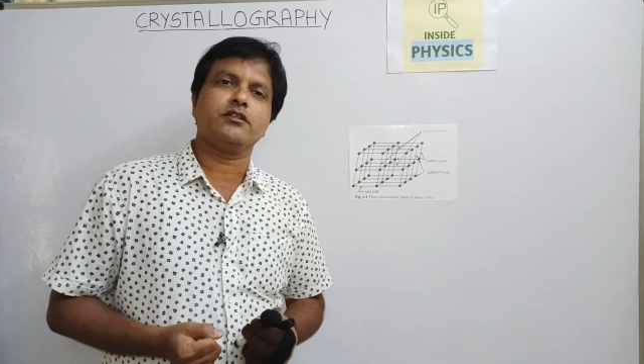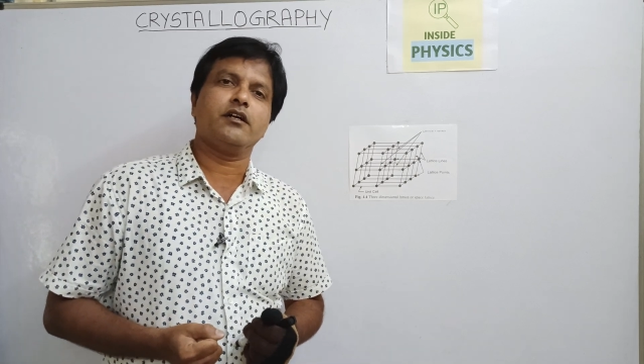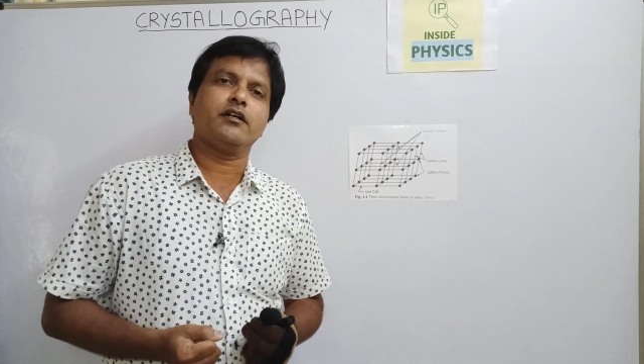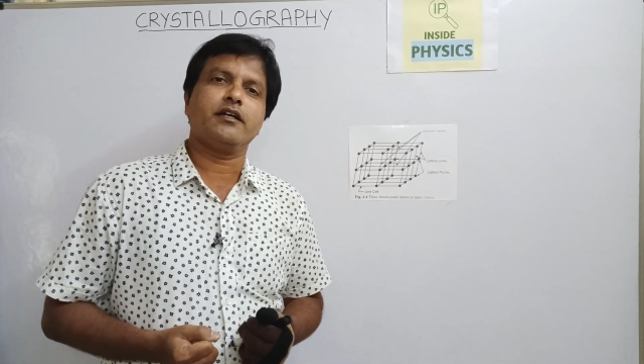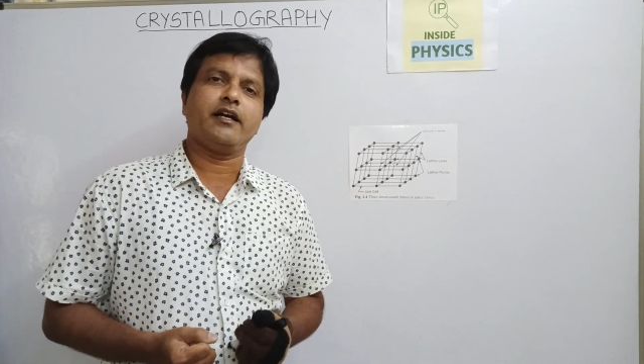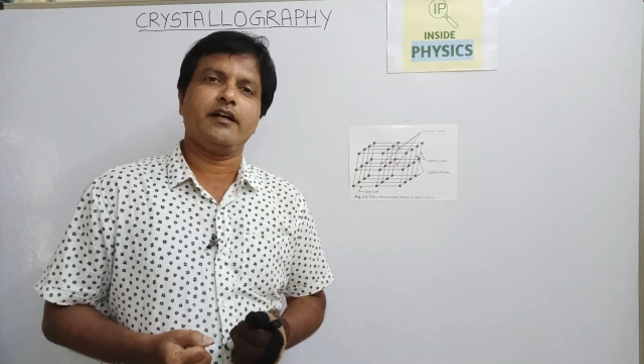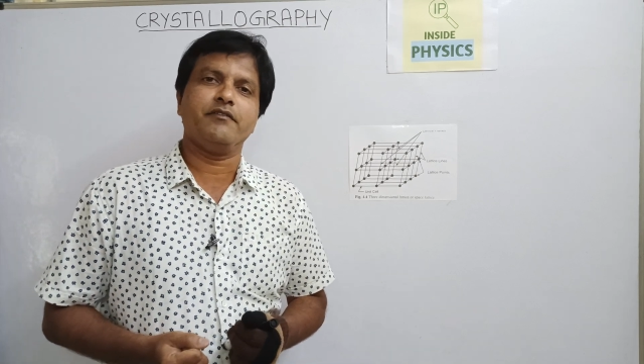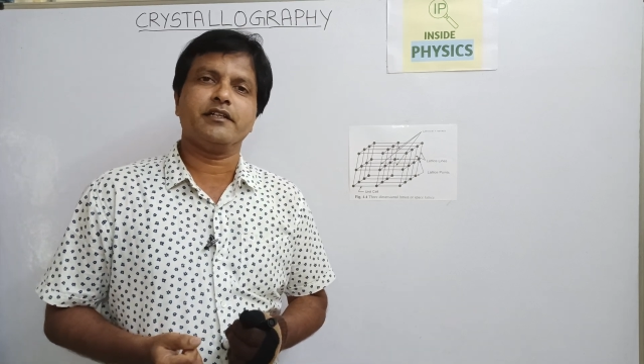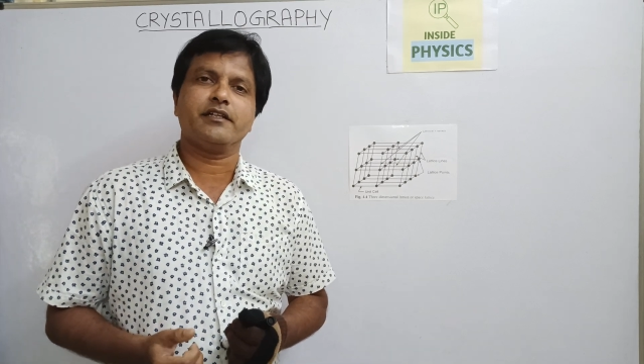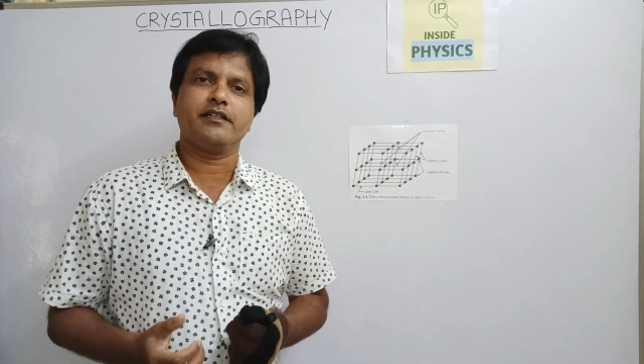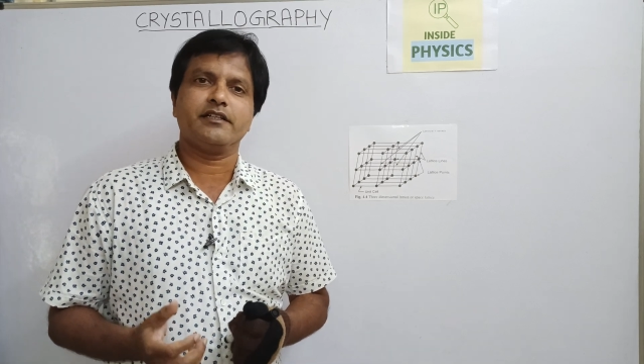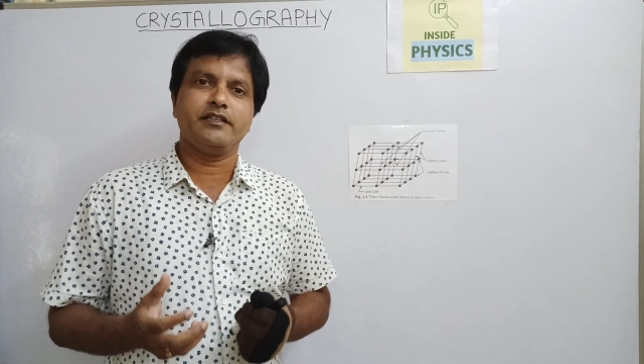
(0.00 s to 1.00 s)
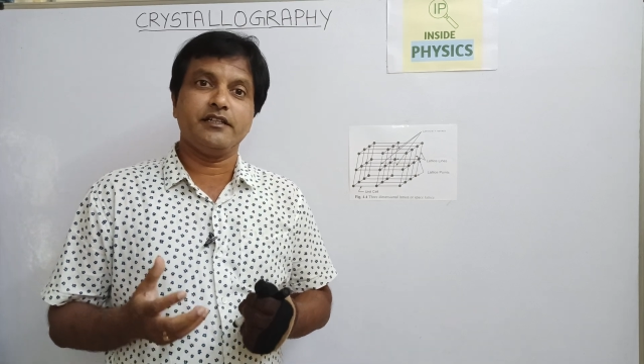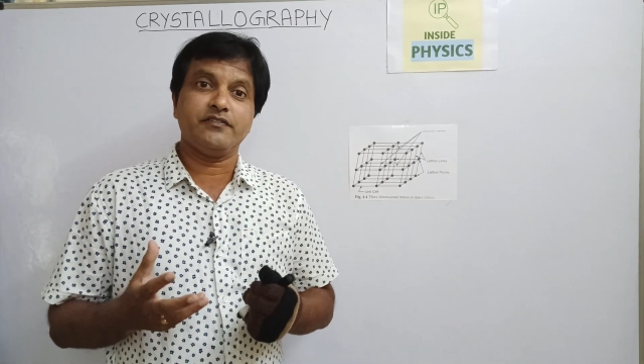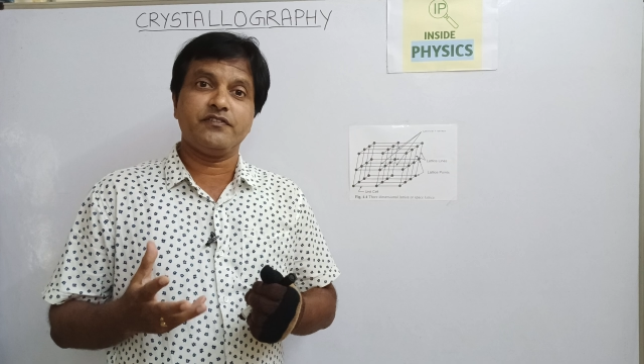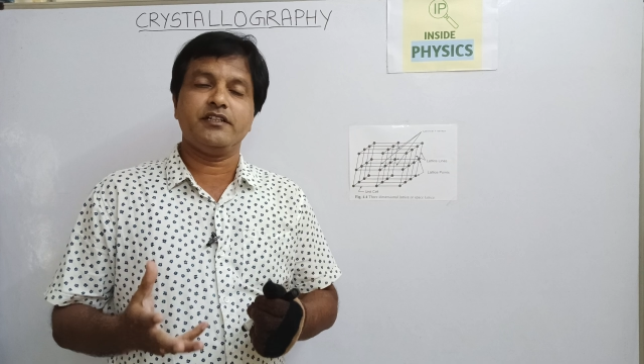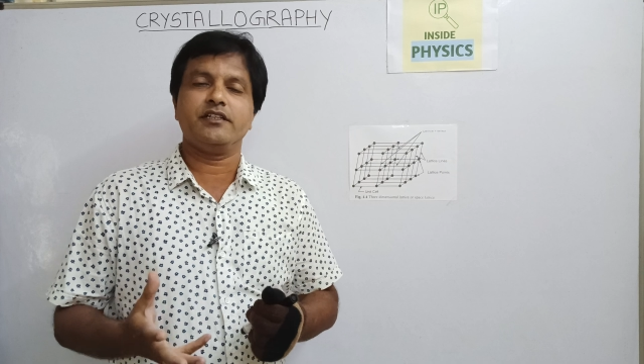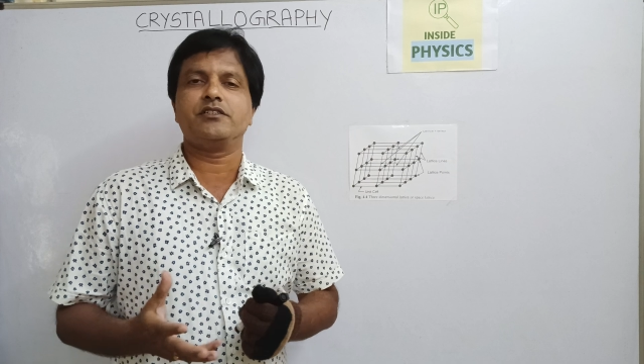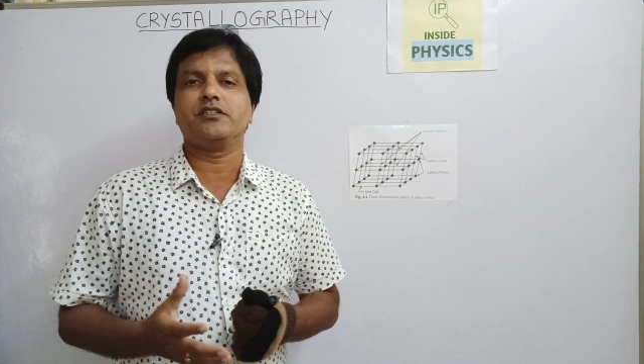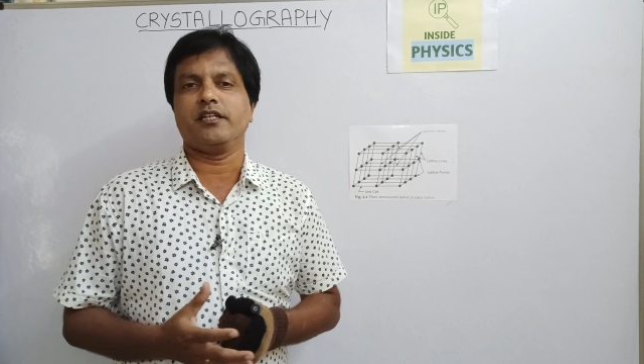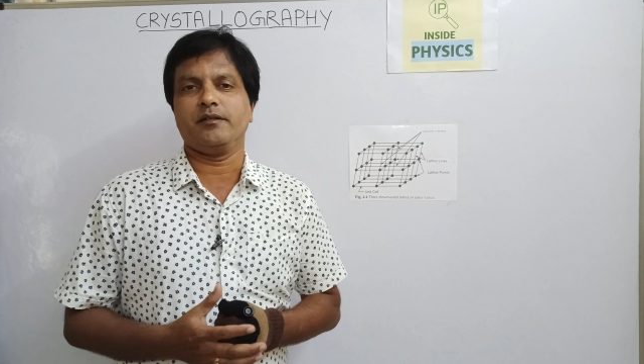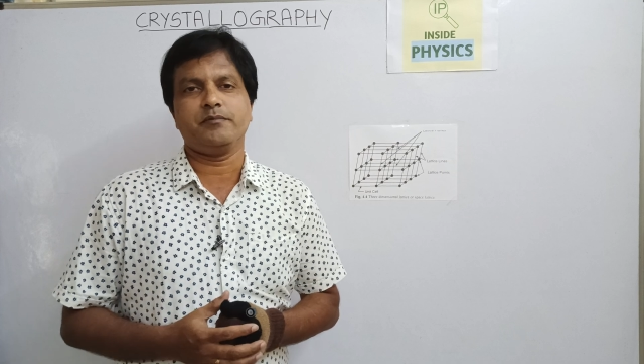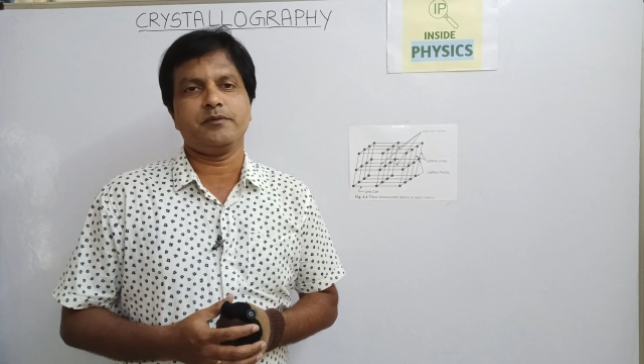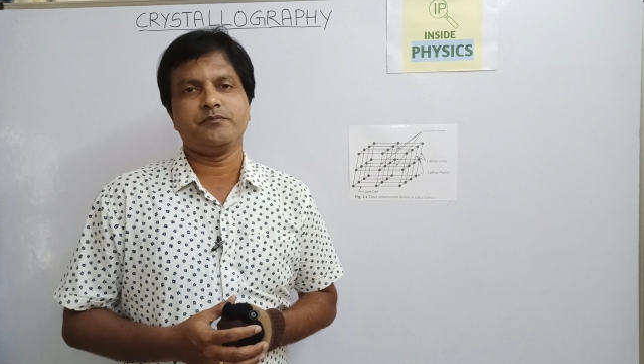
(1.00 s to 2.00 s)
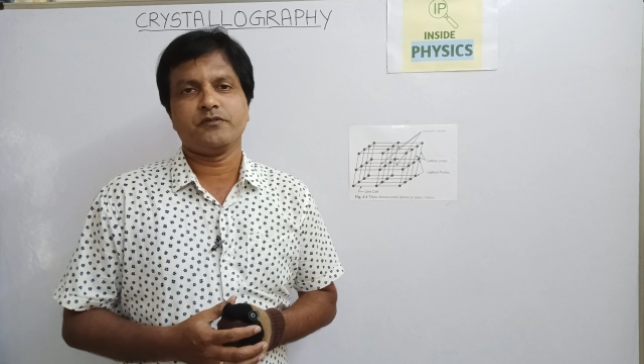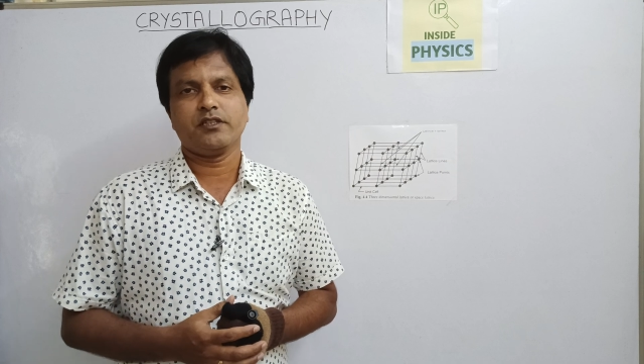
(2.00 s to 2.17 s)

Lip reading: are having a definite shape,